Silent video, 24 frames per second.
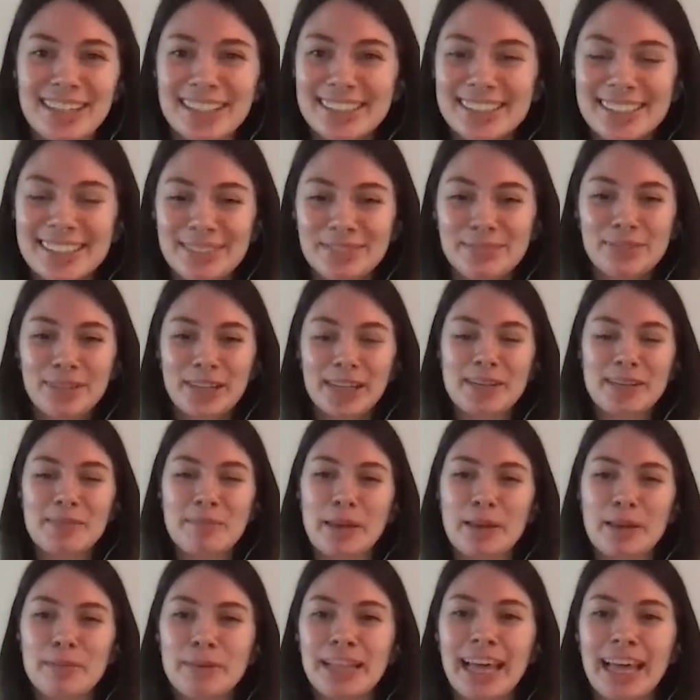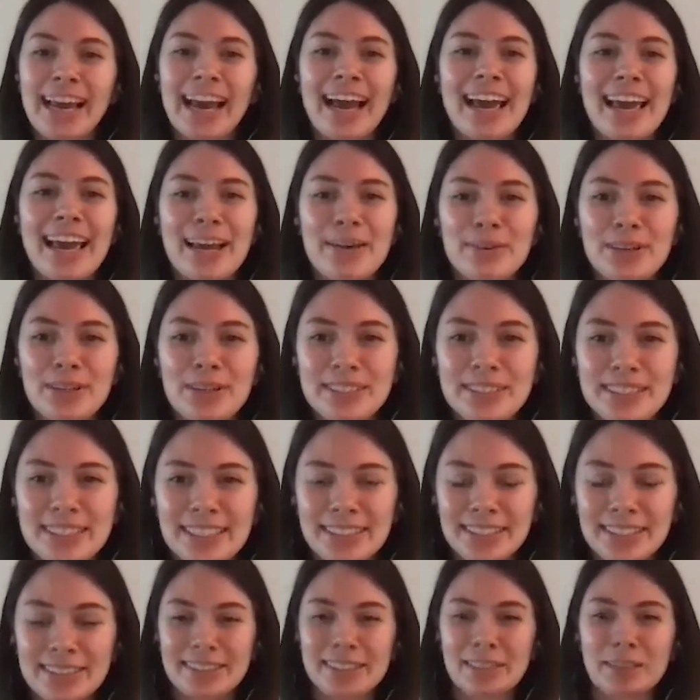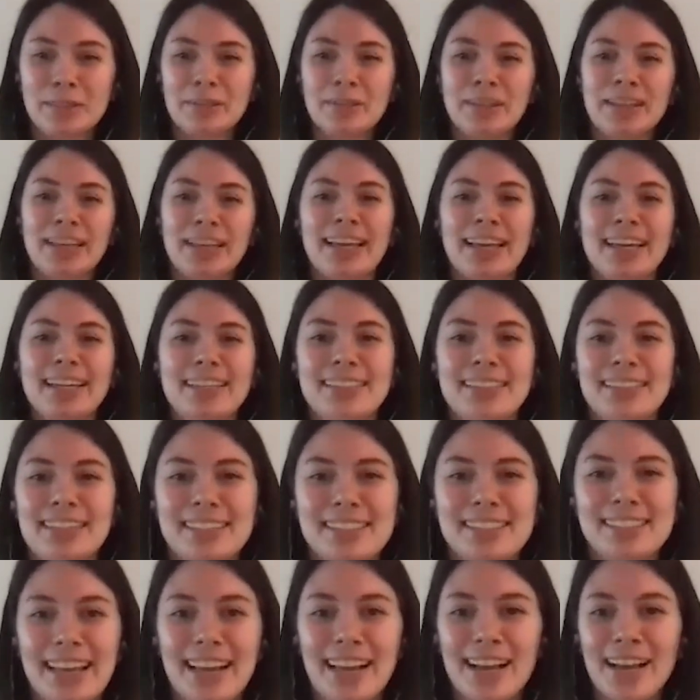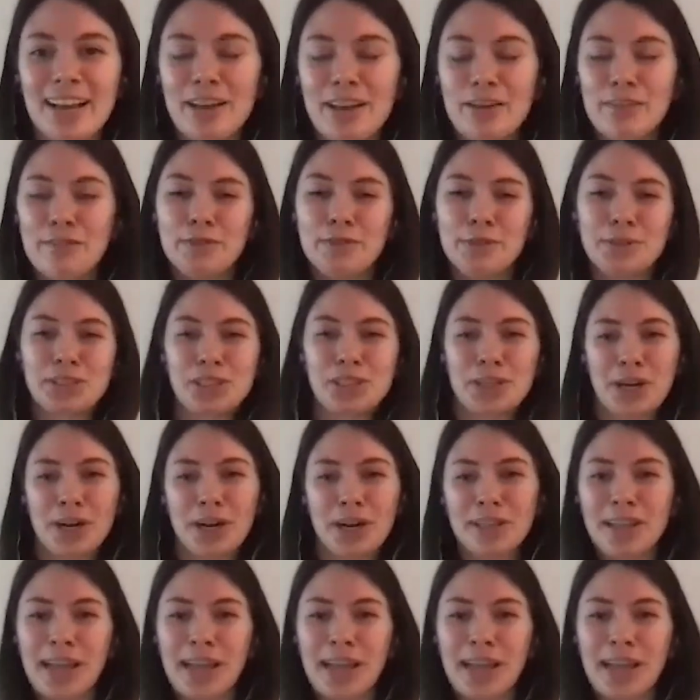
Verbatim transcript: It's a freaking baby. Like I hate when you see those little kids and it's like future